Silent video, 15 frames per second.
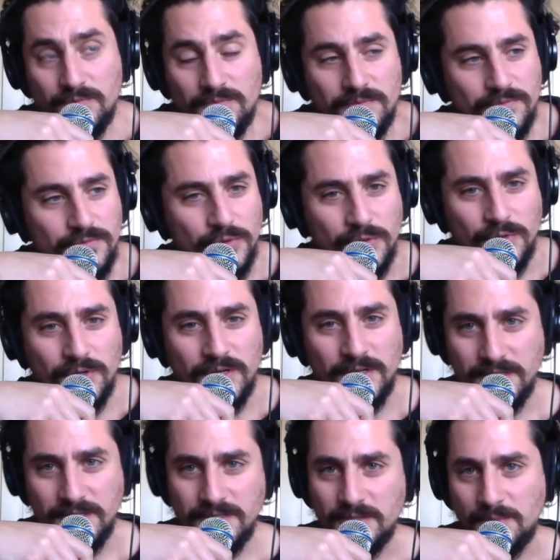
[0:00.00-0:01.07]
for
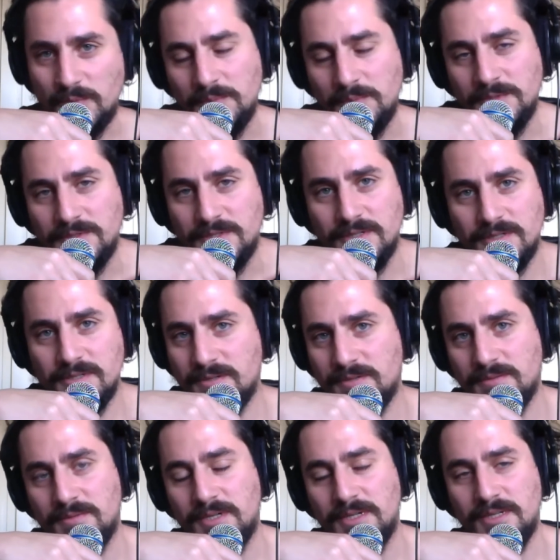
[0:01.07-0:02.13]
artistic purposes,
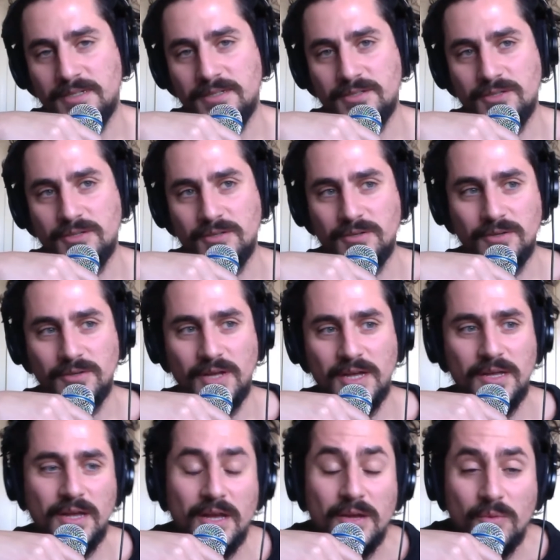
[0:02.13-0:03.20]
right? So
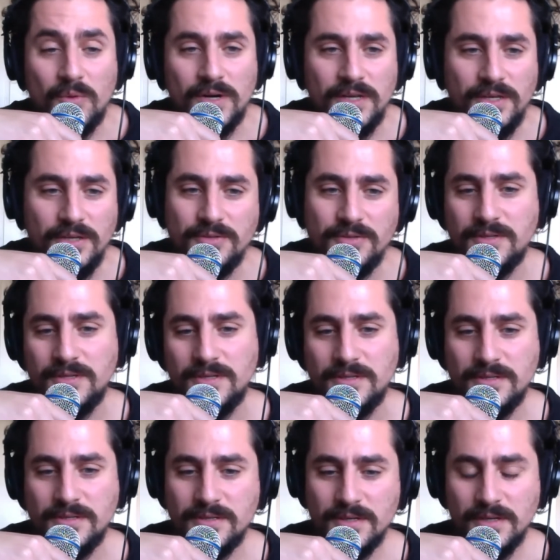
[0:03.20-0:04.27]
I want to use
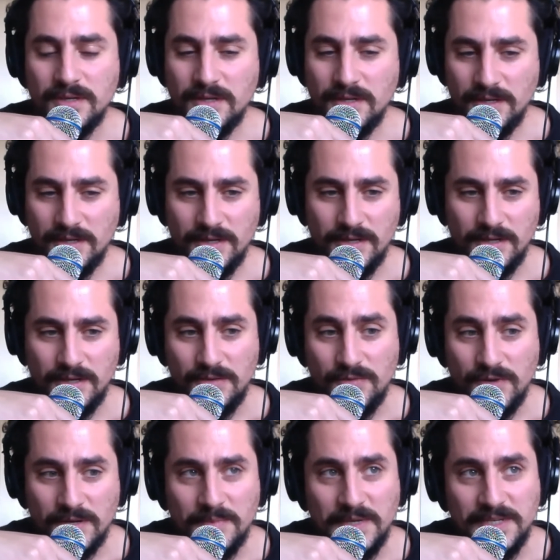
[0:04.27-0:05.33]
this
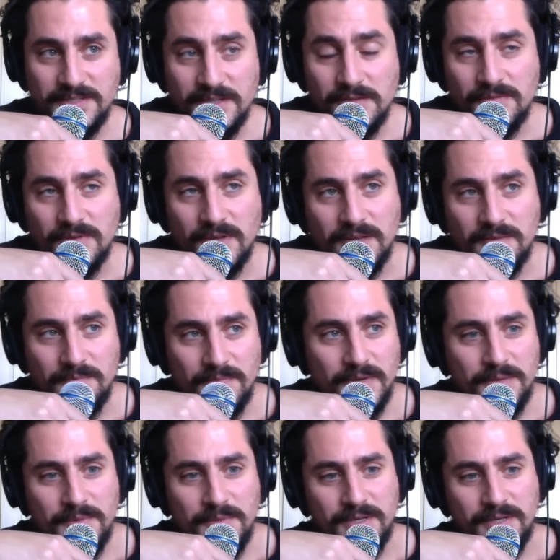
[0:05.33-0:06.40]
effect myself.
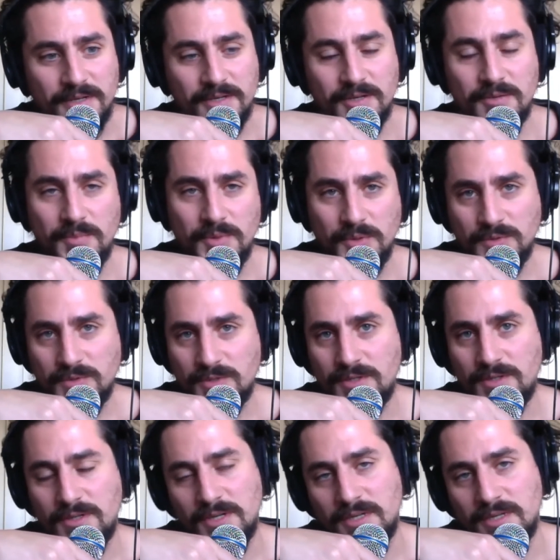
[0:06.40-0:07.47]
I'm a
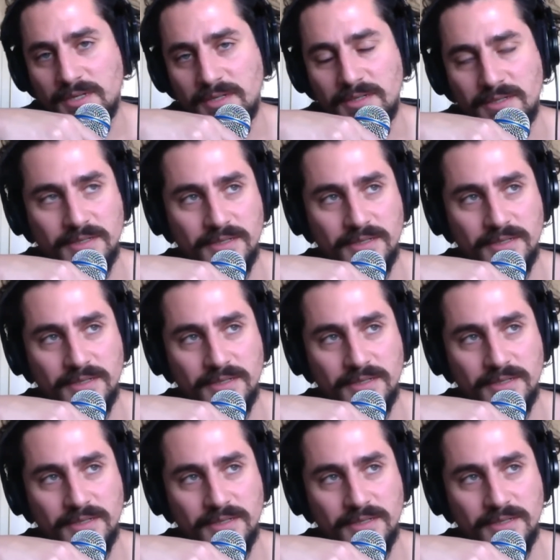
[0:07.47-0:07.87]
composer, and